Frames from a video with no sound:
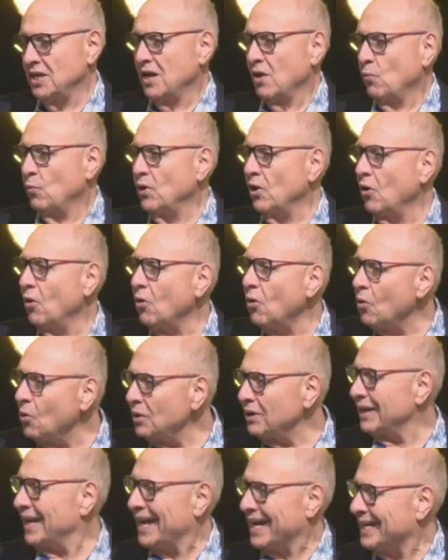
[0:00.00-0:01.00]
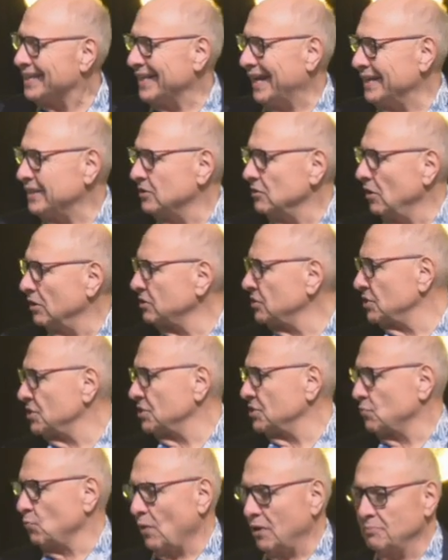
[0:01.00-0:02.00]
We are all like that, not
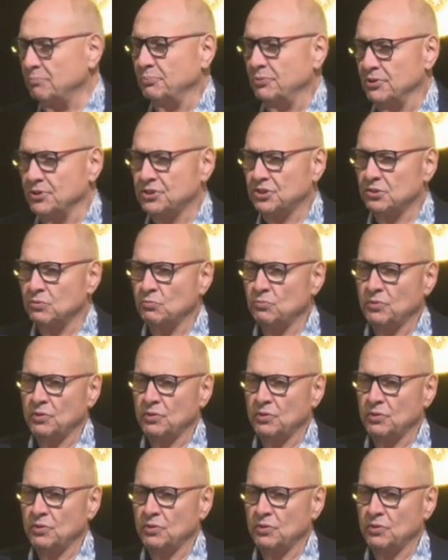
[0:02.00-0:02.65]
just one person.